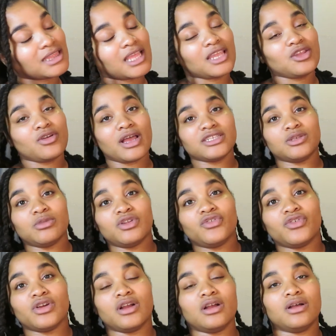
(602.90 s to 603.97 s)
thank you guys so much
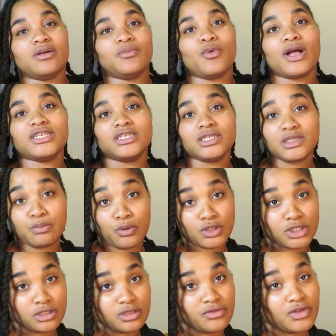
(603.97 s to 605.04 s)
for watching this
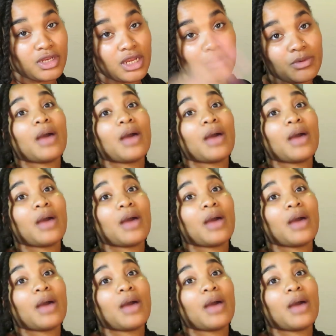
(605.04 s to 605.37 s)
portion of the video.